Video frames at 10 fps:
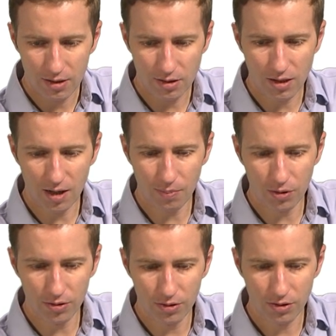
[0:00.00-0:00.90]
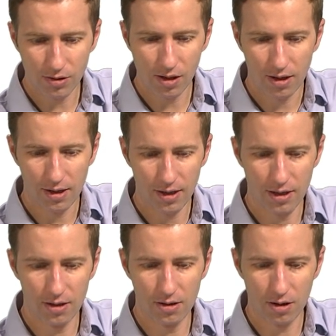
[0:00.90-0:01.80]
samples
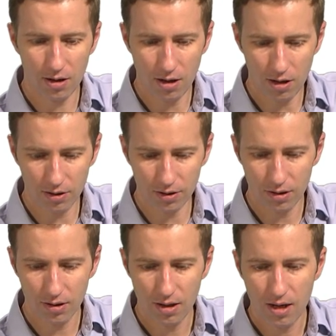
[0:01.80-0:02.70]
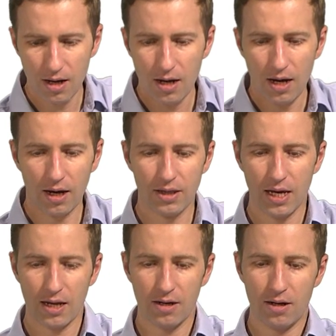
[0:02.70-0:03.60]
in color, and
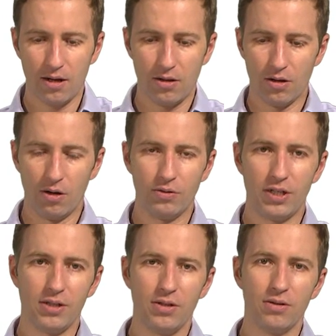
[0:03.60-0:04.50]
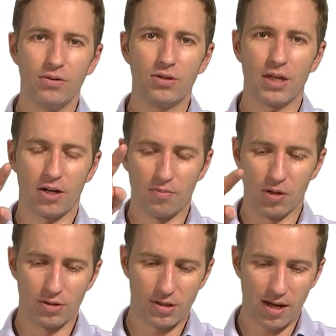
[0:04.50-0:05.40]
then the OTUs that are
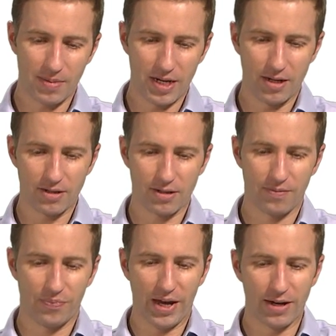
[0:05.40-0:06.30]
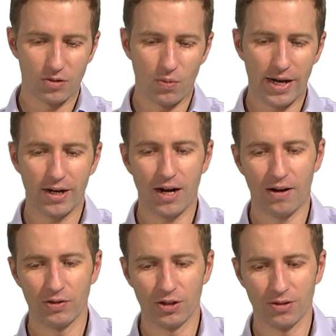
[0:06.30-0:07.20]
most dominant as weighted
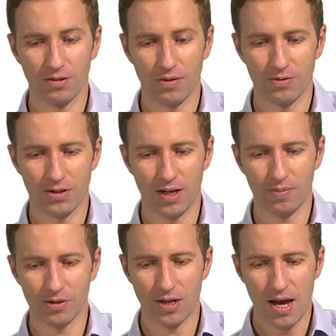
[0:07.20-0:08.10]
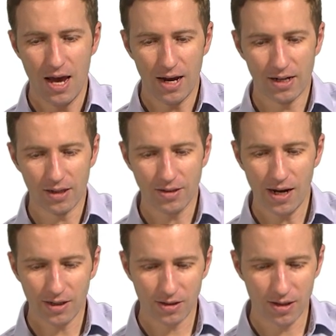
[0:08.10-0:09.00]
averages of those samples. And then the
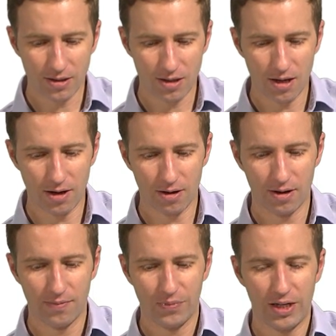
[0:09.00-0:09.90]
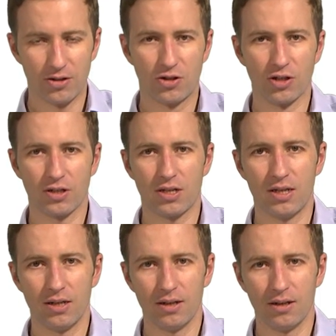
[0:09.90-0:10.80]
text that's there is just
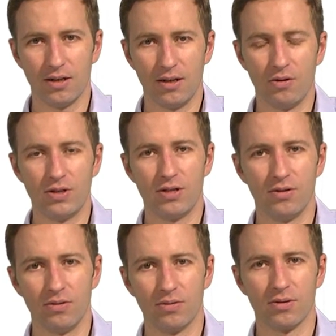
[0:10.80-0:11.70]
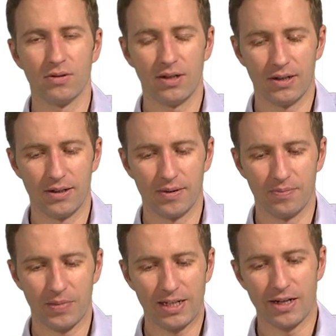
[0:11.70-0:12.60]
the OTU
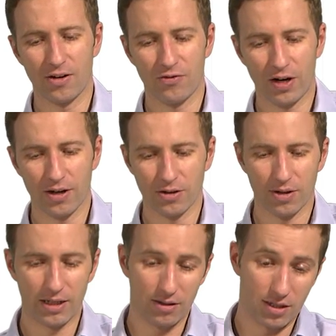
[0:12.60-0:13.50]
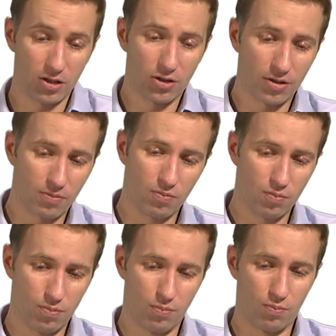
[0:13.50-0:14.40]
identifier. that these are
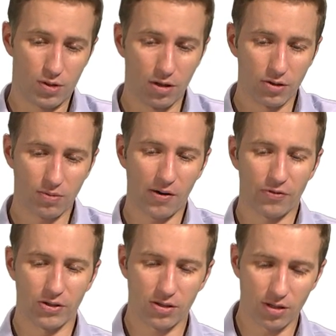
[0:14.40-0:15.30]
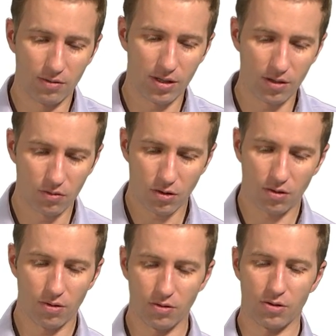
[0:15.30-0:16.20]
closed reference OTUs,
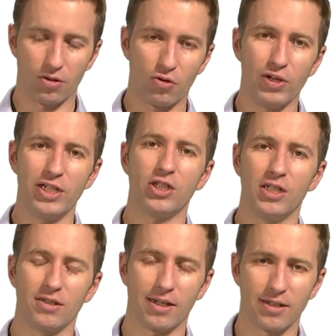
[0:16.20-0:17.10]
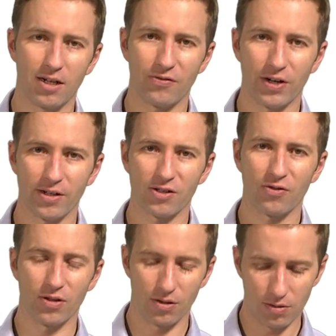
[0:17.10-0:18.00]
so those are the green genes identifiers
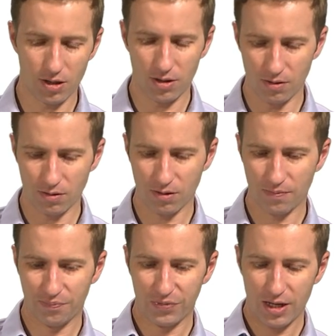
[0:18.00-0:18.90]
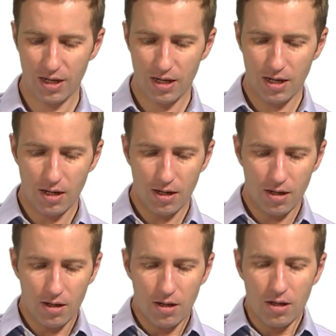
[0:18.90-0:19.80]
for the OTUs.
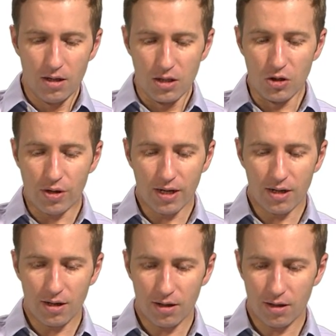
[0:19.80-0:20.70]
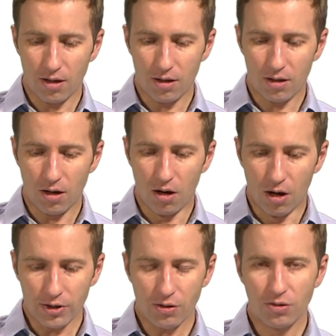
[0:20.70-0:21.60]
You can
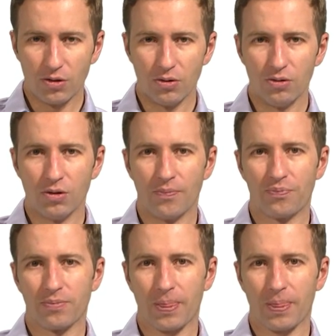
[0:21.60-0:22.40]
also do